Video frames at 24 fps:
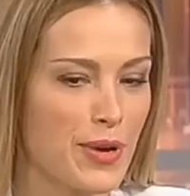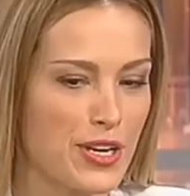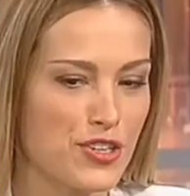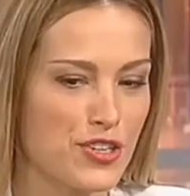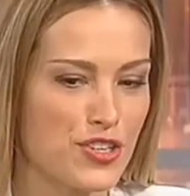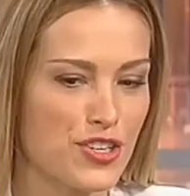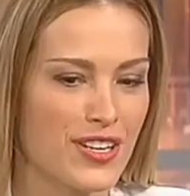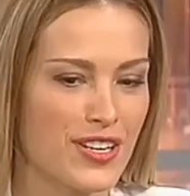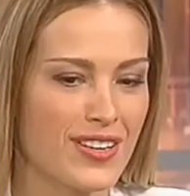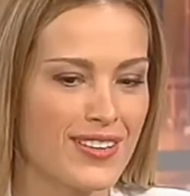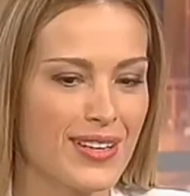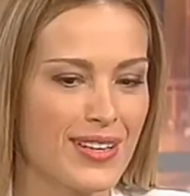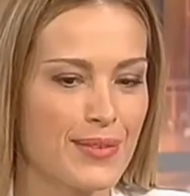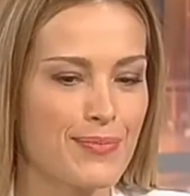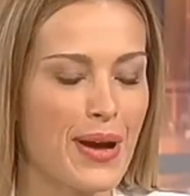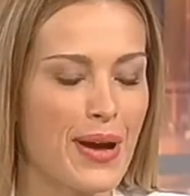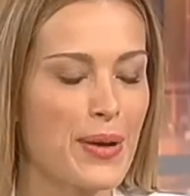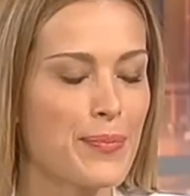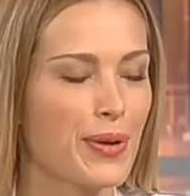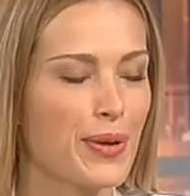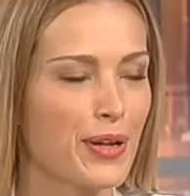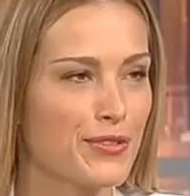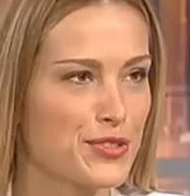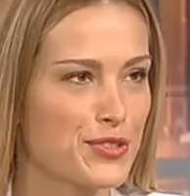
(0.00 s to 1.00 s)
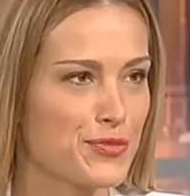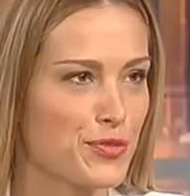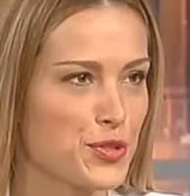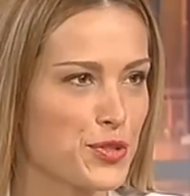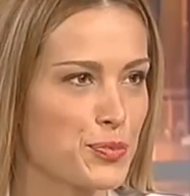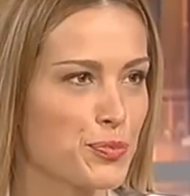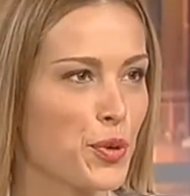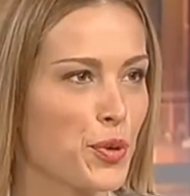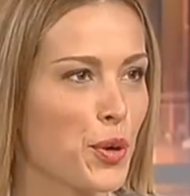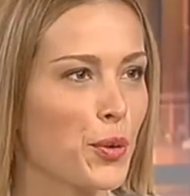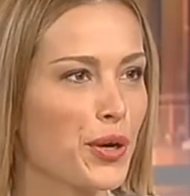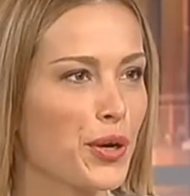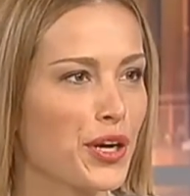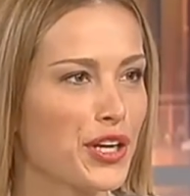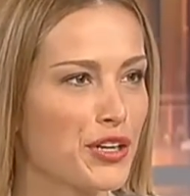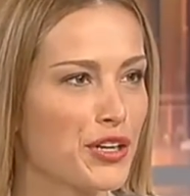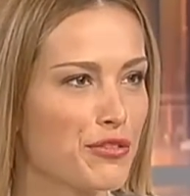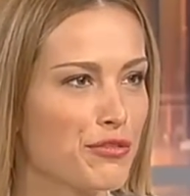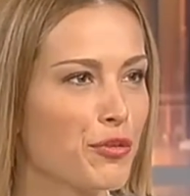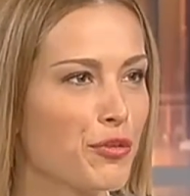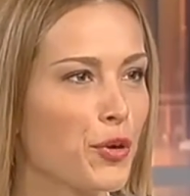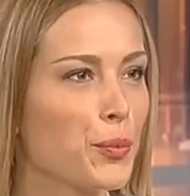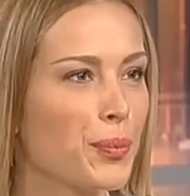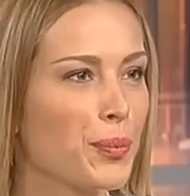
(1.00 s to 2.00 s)
you mentioned, and my pelvis was broken
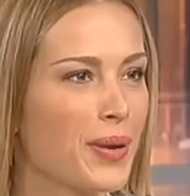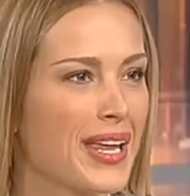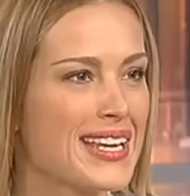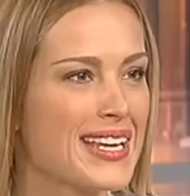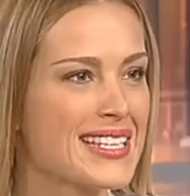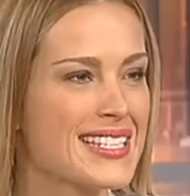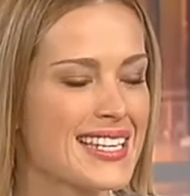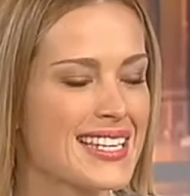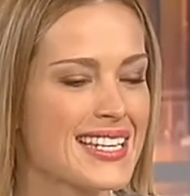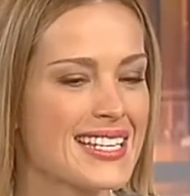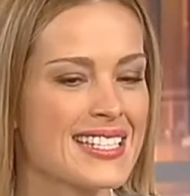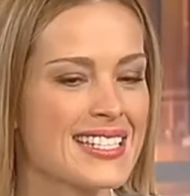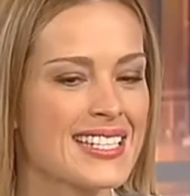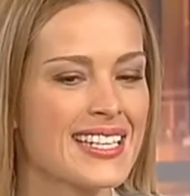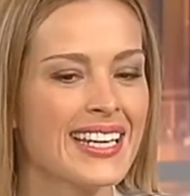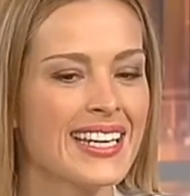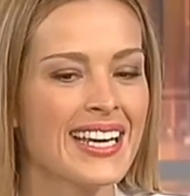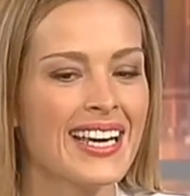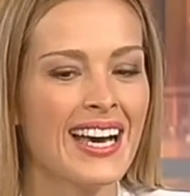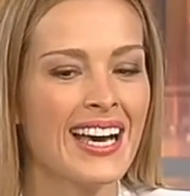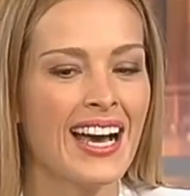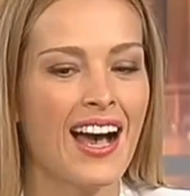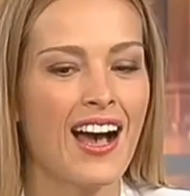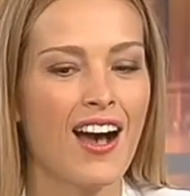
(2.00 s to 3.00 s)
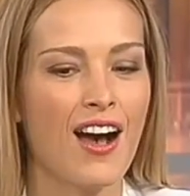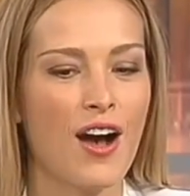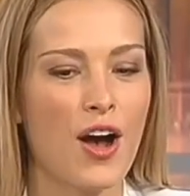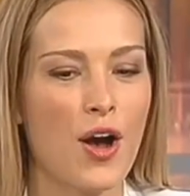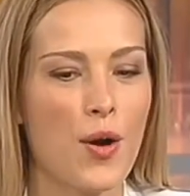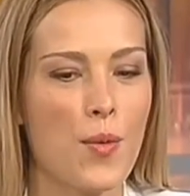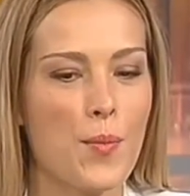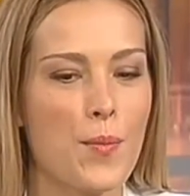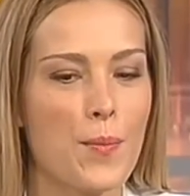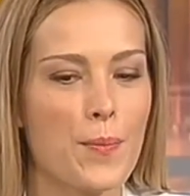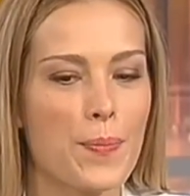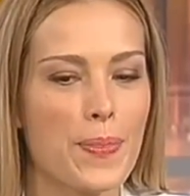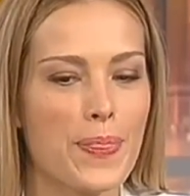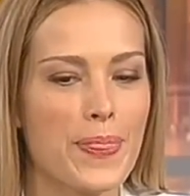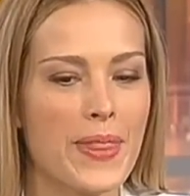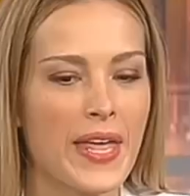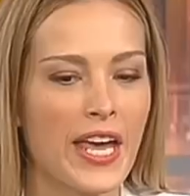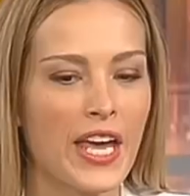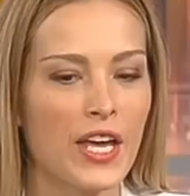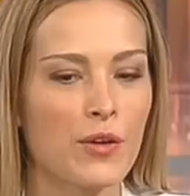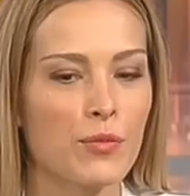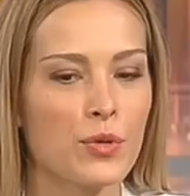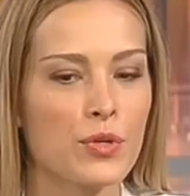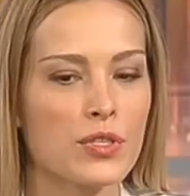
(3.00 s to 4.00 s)
in 4 places.
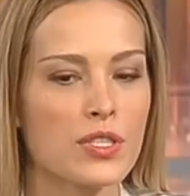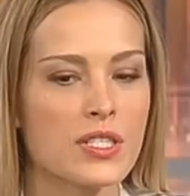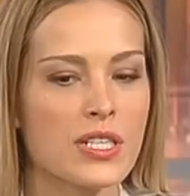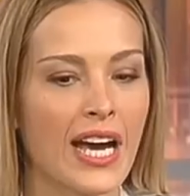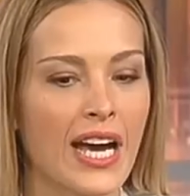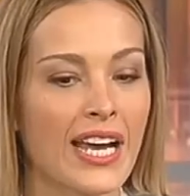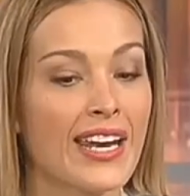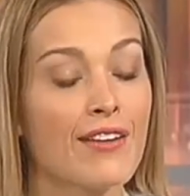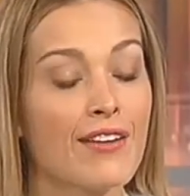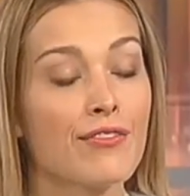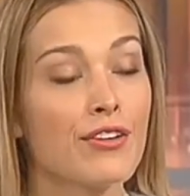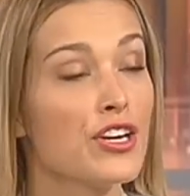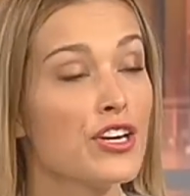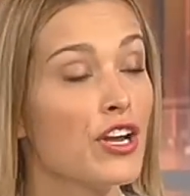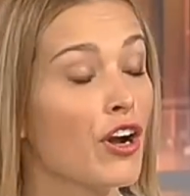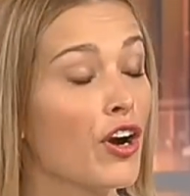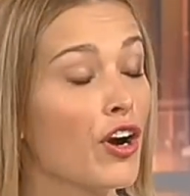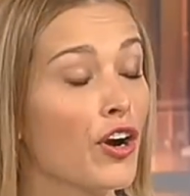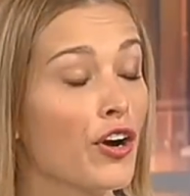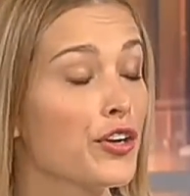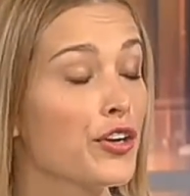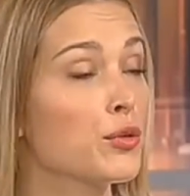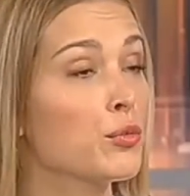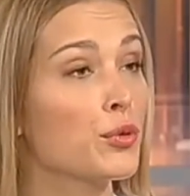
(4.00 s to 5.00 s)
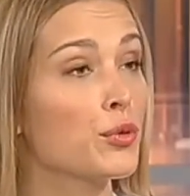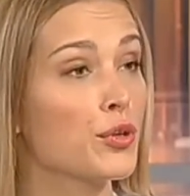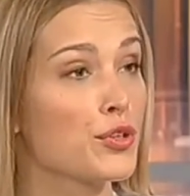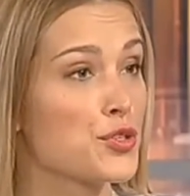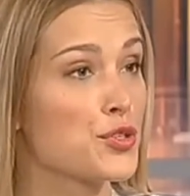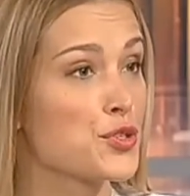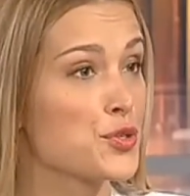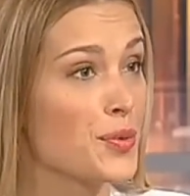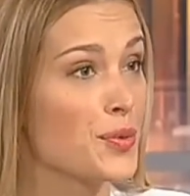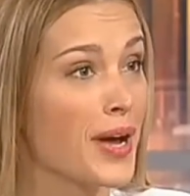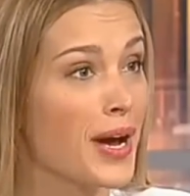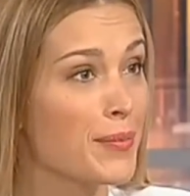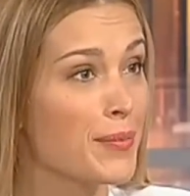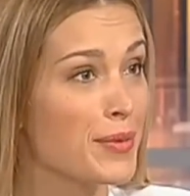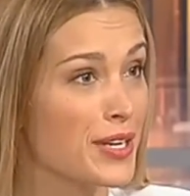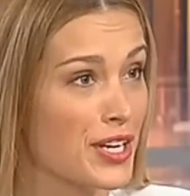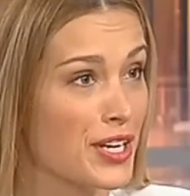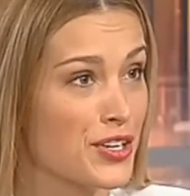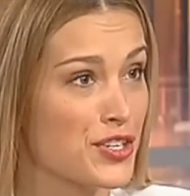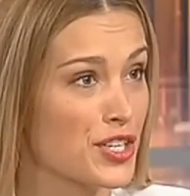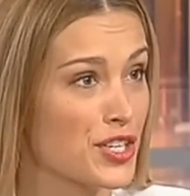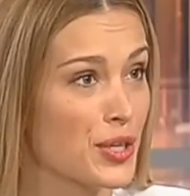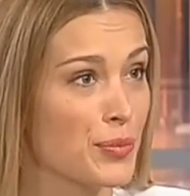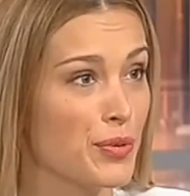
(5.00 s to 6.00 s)
I never heard the word
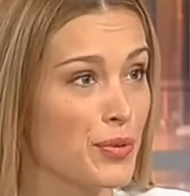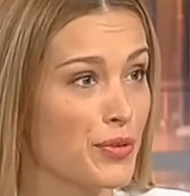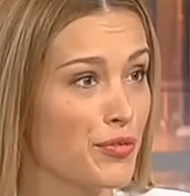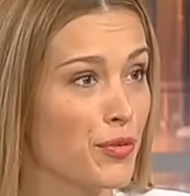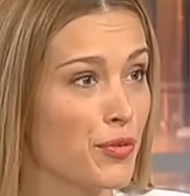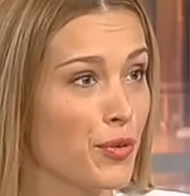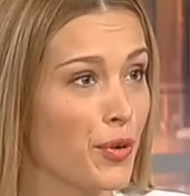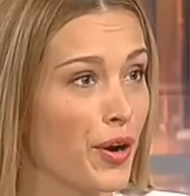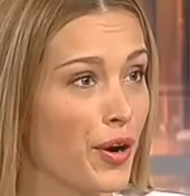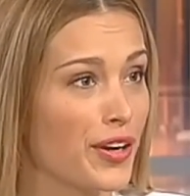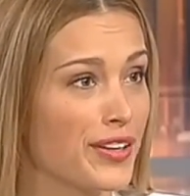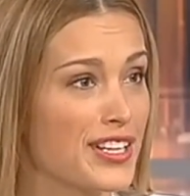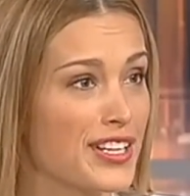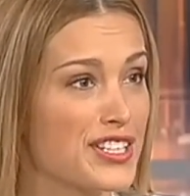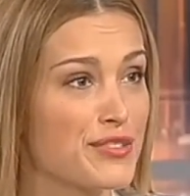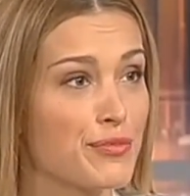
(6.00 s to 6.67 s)
tsunami actually before.